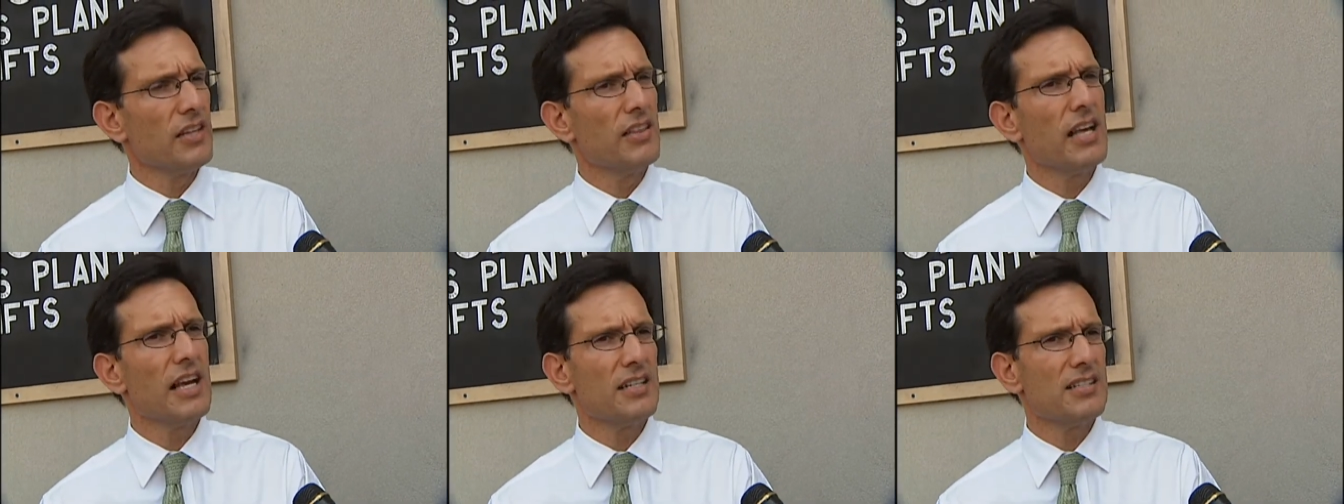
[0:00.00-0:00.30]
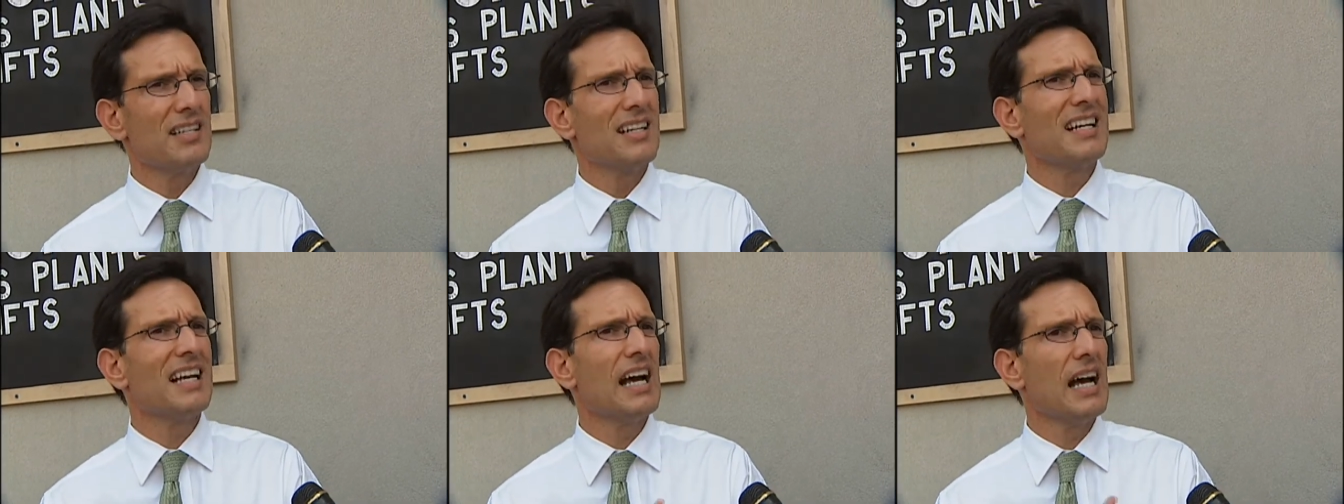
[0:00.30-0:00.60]
And
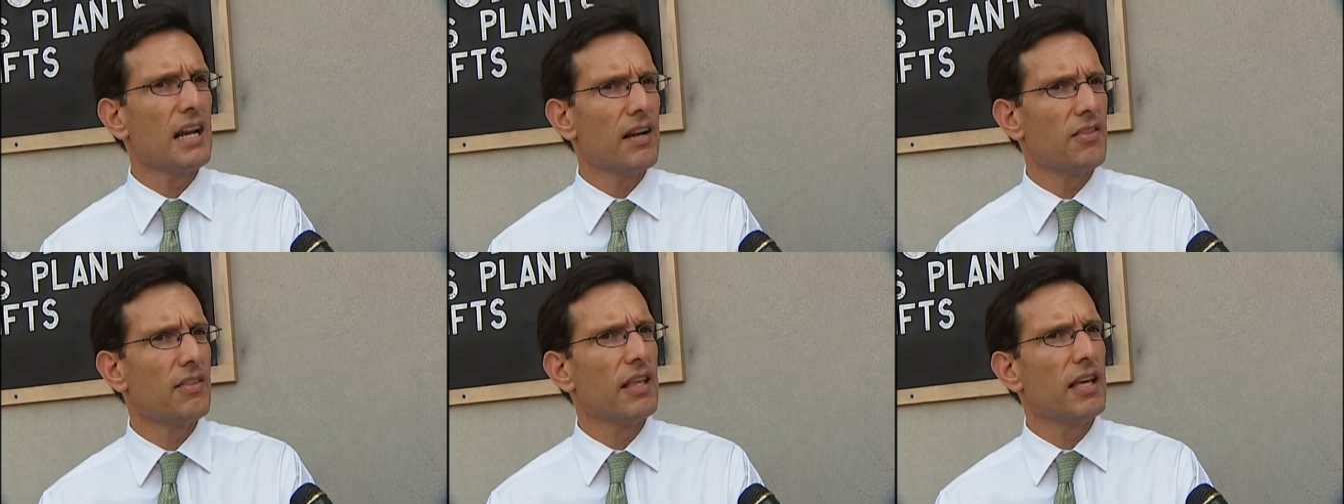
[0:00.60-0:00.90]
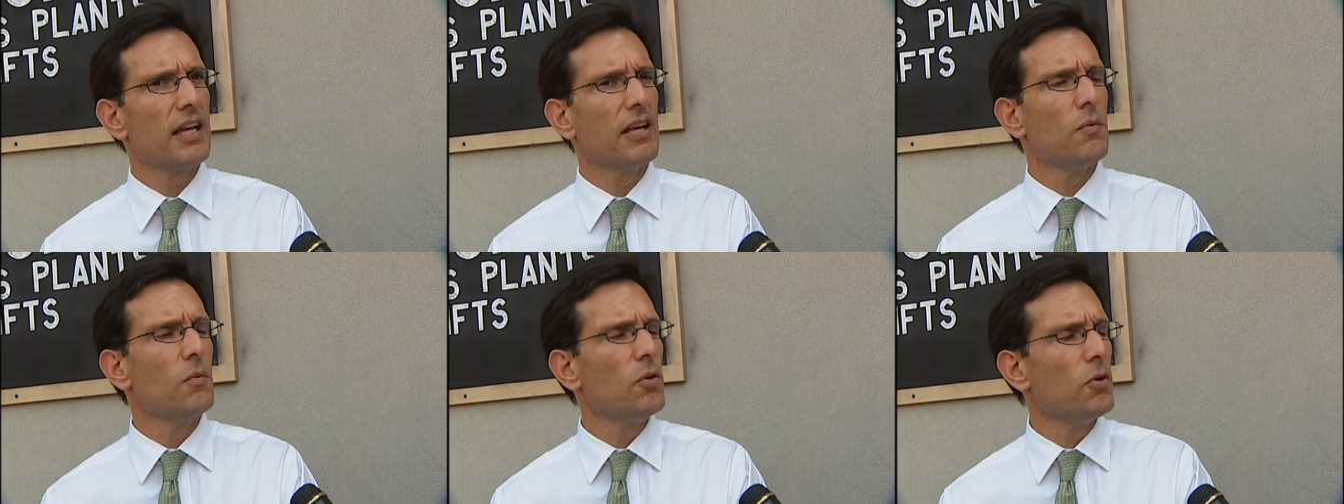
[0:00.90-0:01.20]
that's the kind of
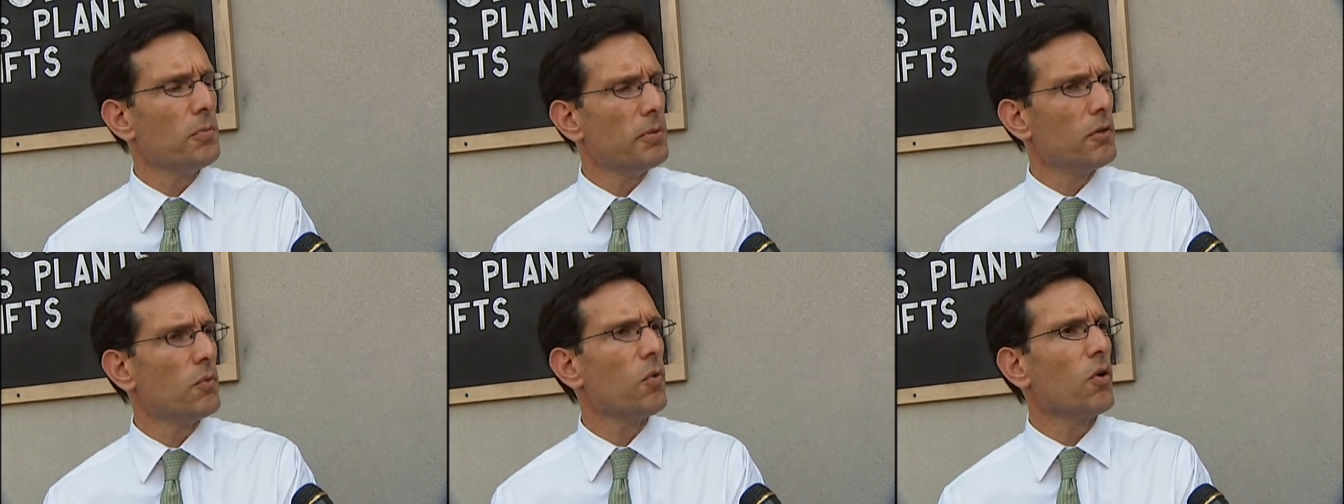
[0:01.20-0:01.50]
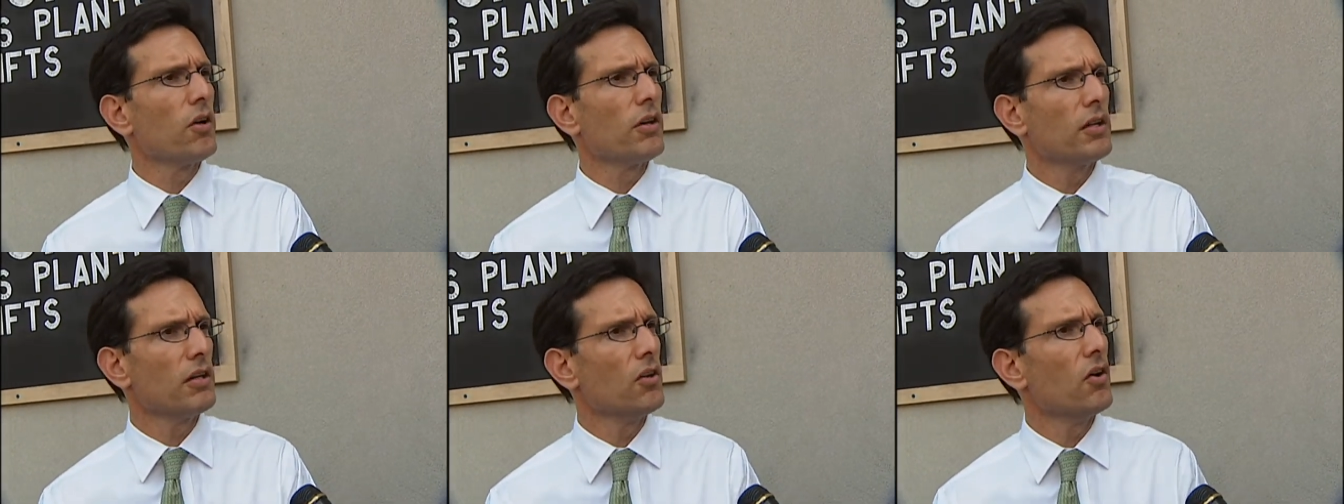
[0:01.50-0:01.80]
thing we'll be
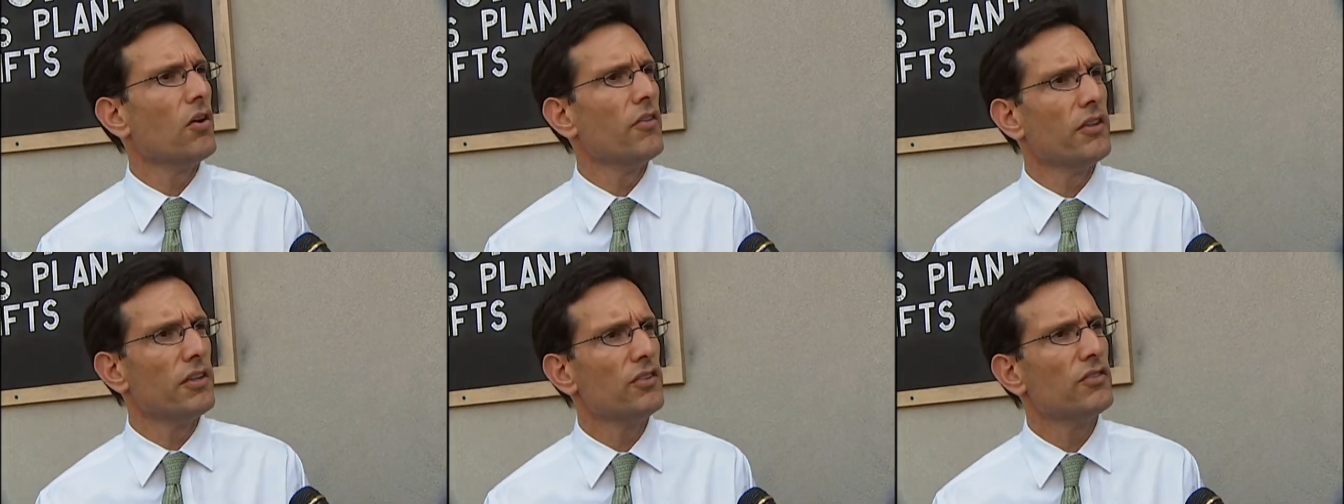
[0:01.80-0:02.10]
working on